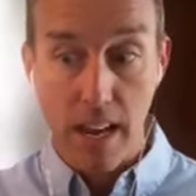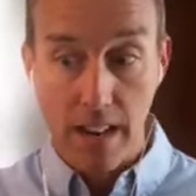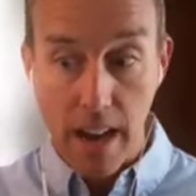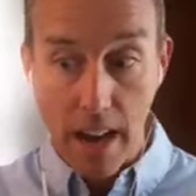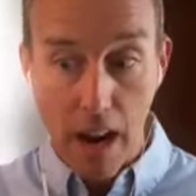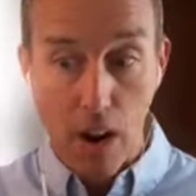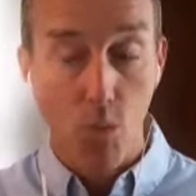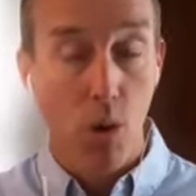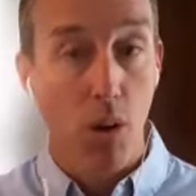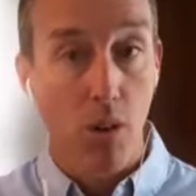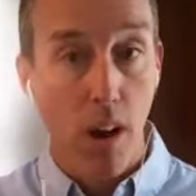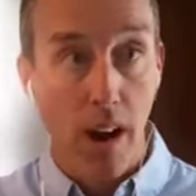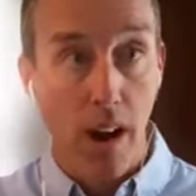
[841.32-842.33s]
and how
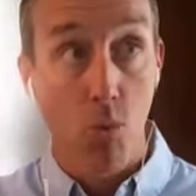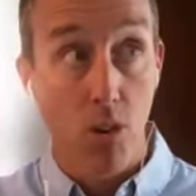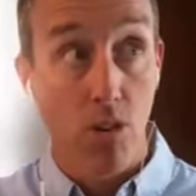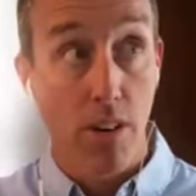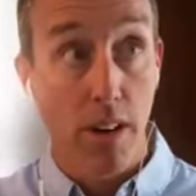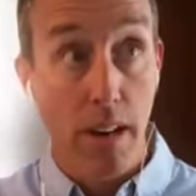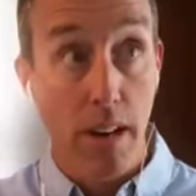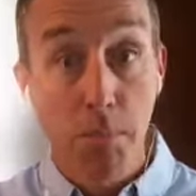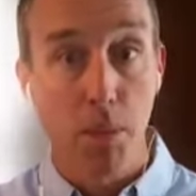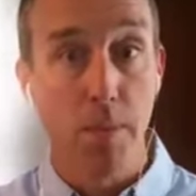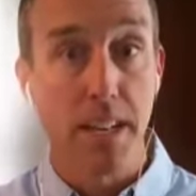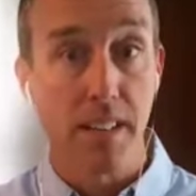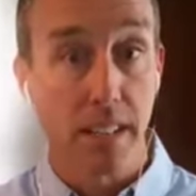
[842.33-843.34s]
we're
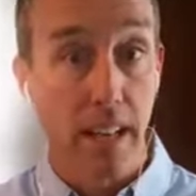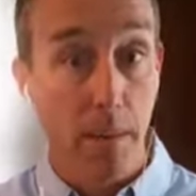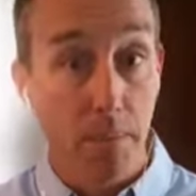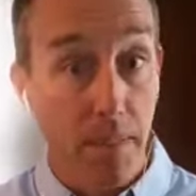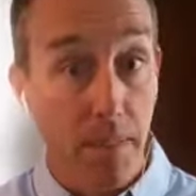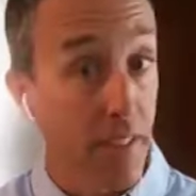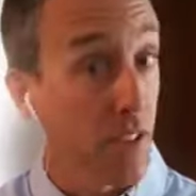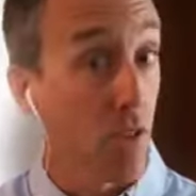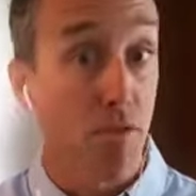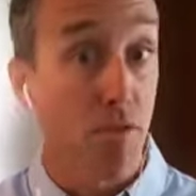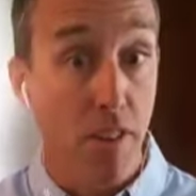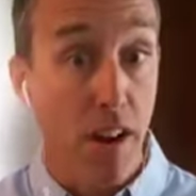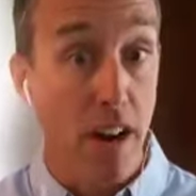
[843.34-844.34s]
implementing them, that they're
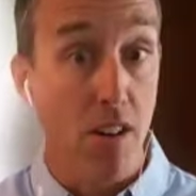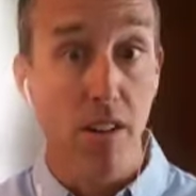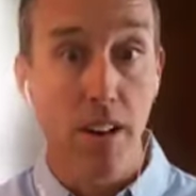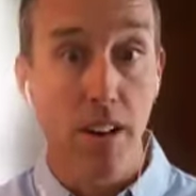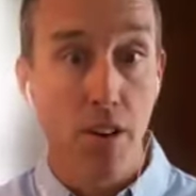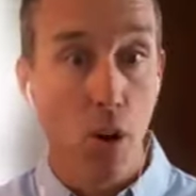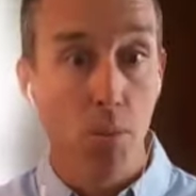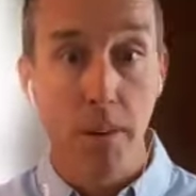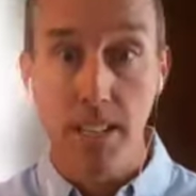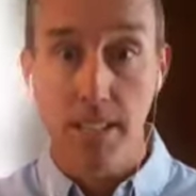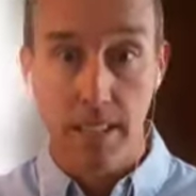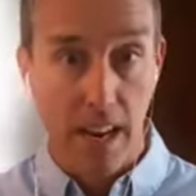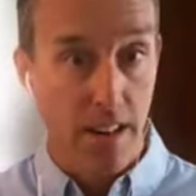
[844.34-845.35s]
fair and
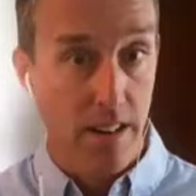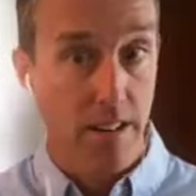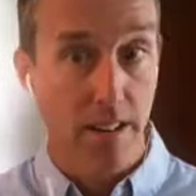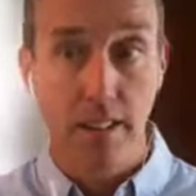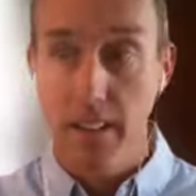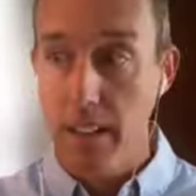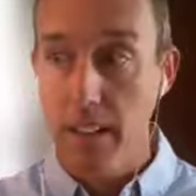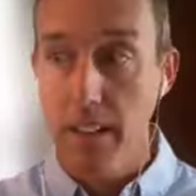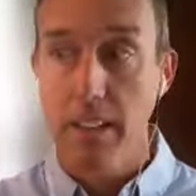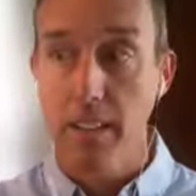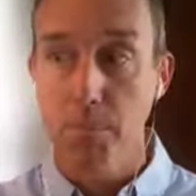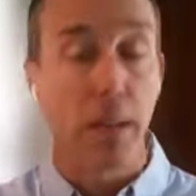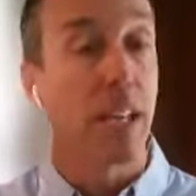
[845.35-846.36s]
nobody's
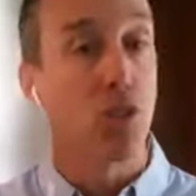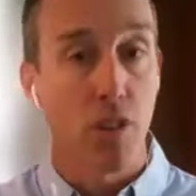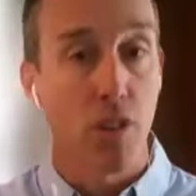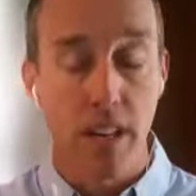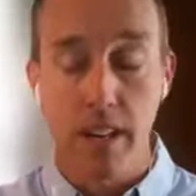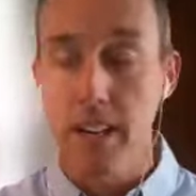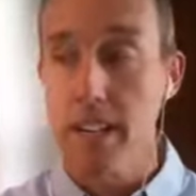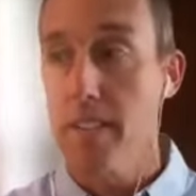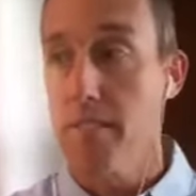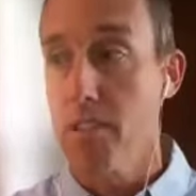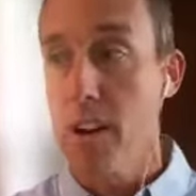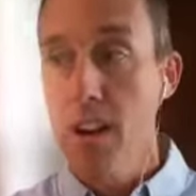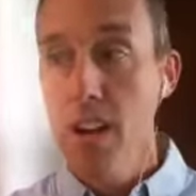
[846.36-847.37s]
being treated any
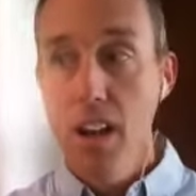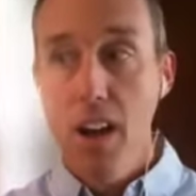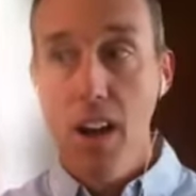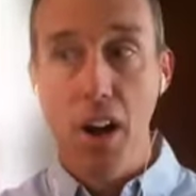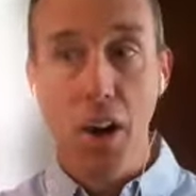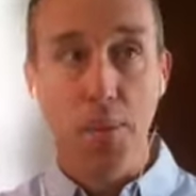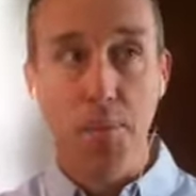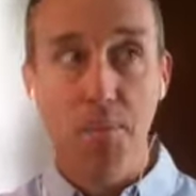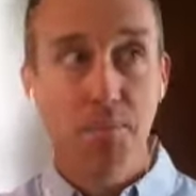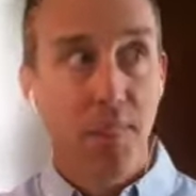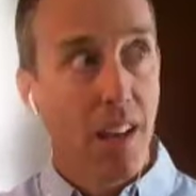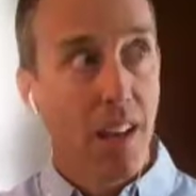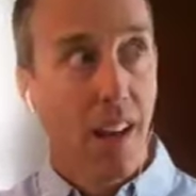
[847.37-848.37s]
different.
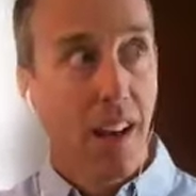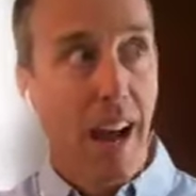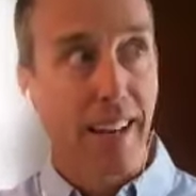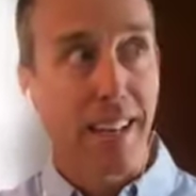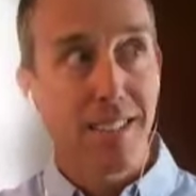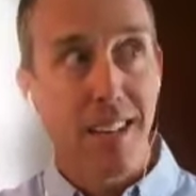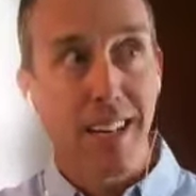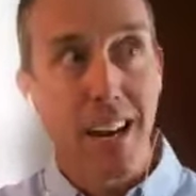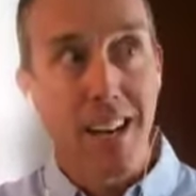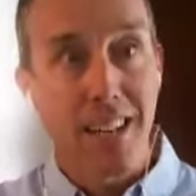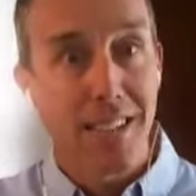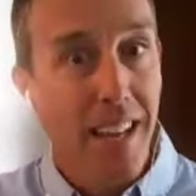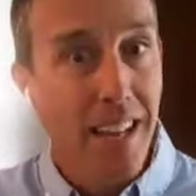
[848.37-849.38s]
I guess I
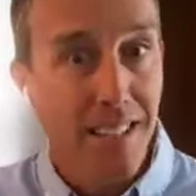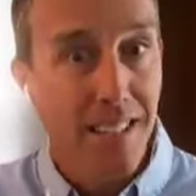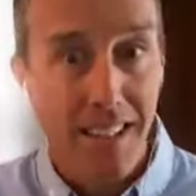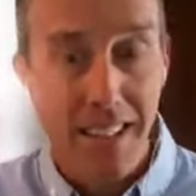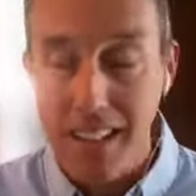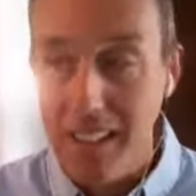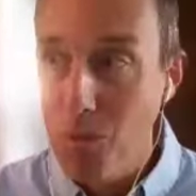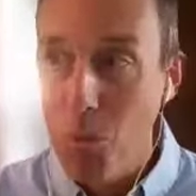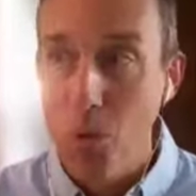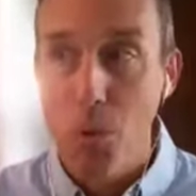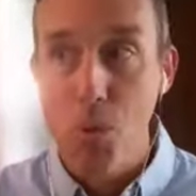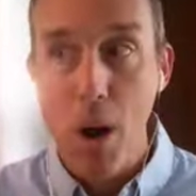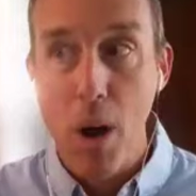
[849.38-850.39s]
kind of say
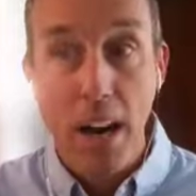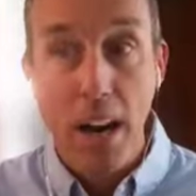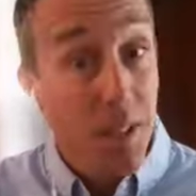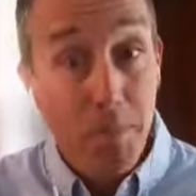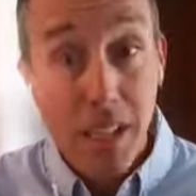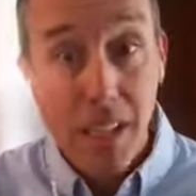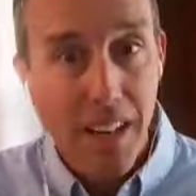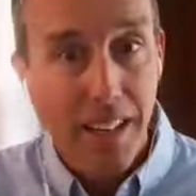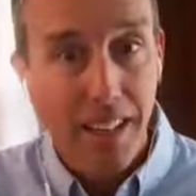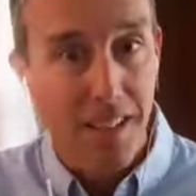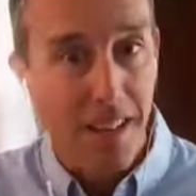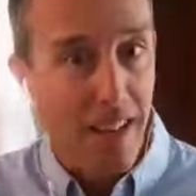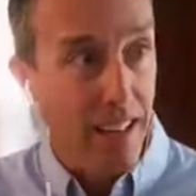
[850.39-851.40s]
what we want it to be like
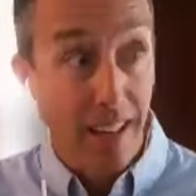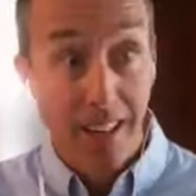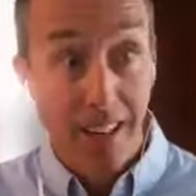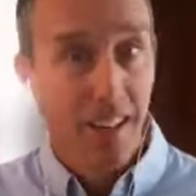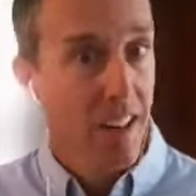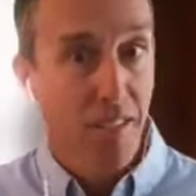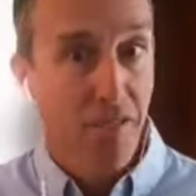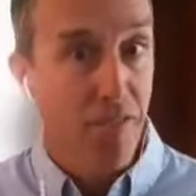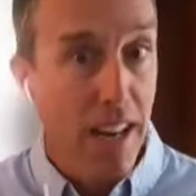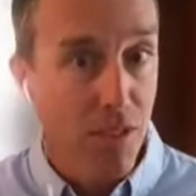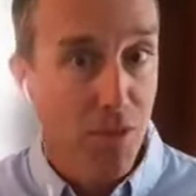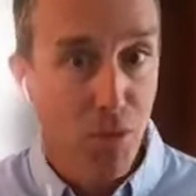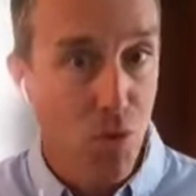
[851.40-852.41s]
is like a
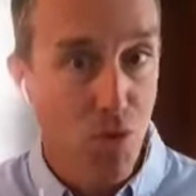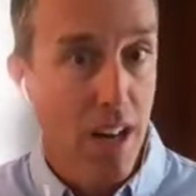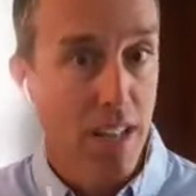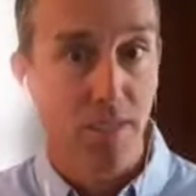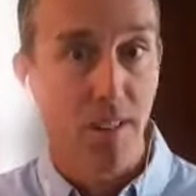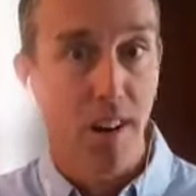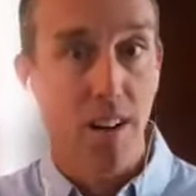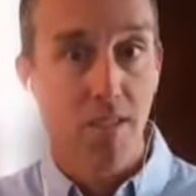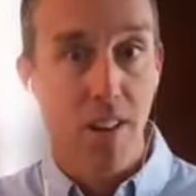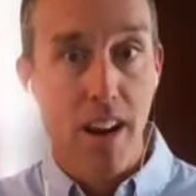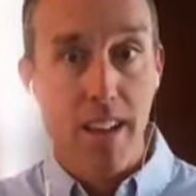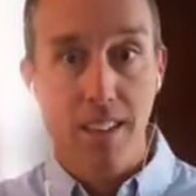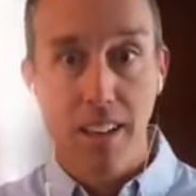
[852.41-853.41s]
fast food restaurant,
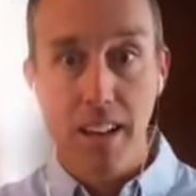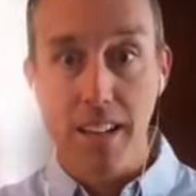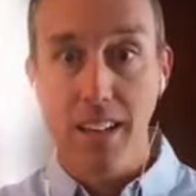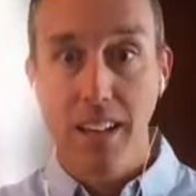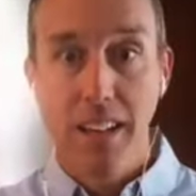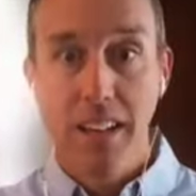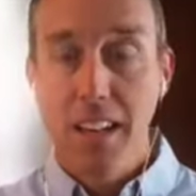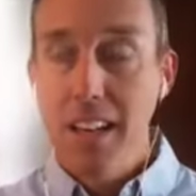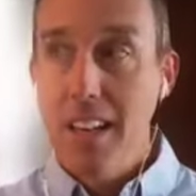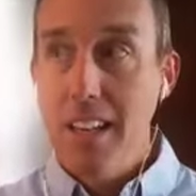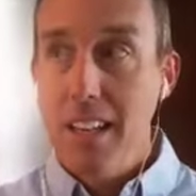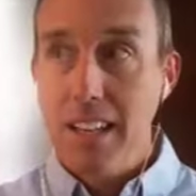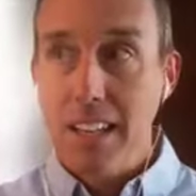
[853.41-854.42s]
right? Like
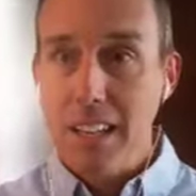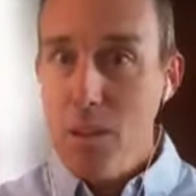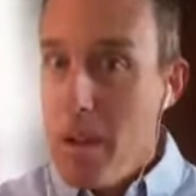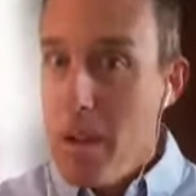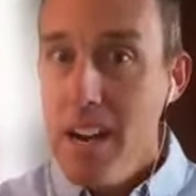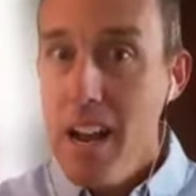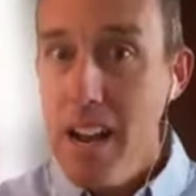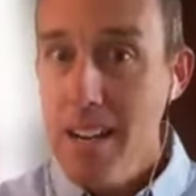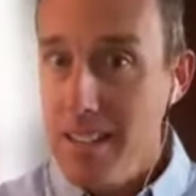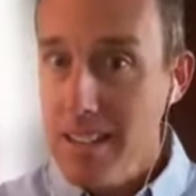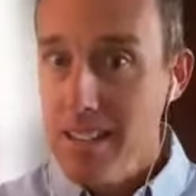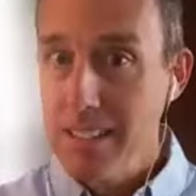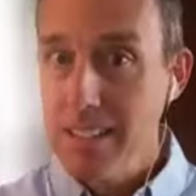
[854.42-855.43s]
you may
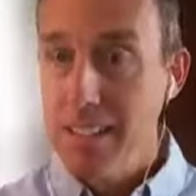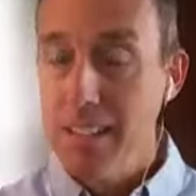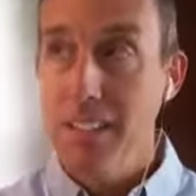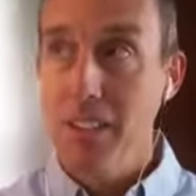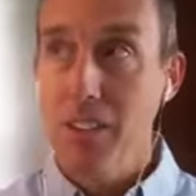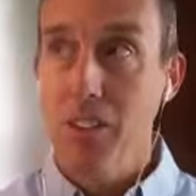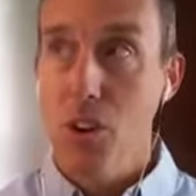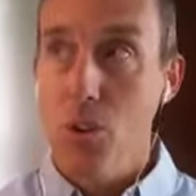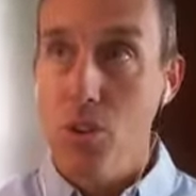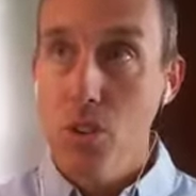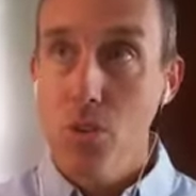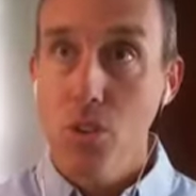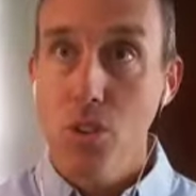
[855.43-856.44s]
not,
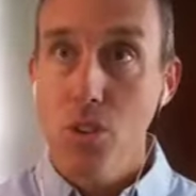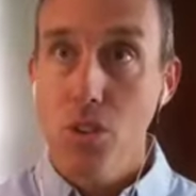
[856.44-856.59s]
you